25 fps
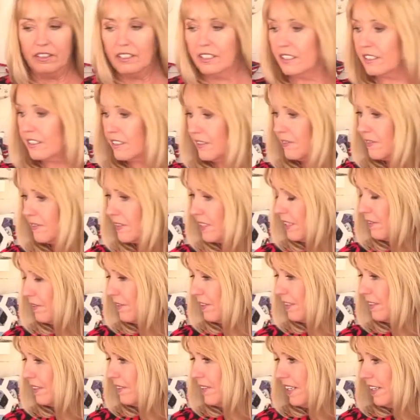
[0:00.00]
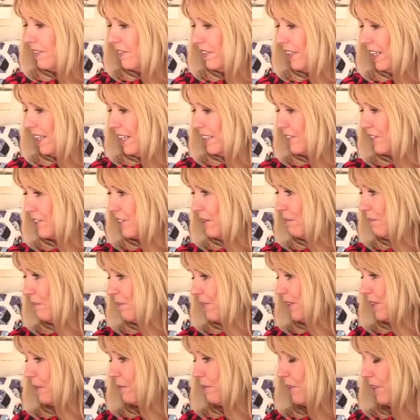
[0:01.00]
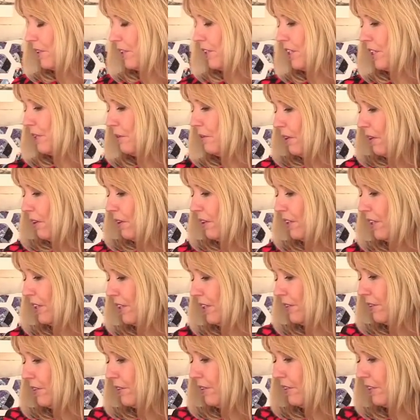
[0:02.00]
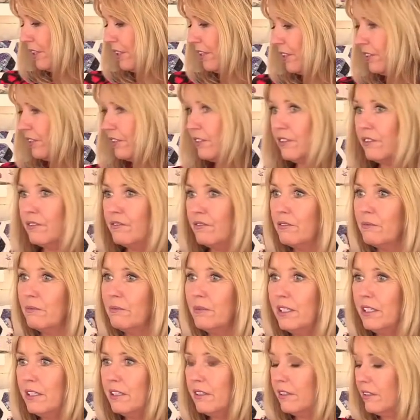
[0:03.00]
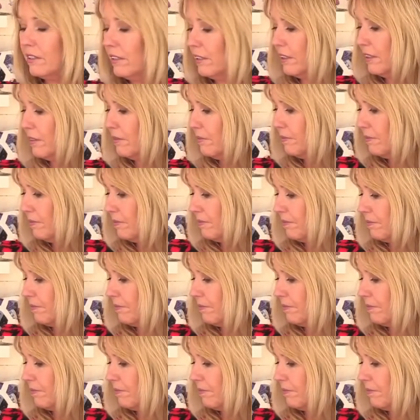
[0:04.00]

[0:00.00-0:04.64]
Right, so if I had something with a QR code on, I could do it from here, couldn't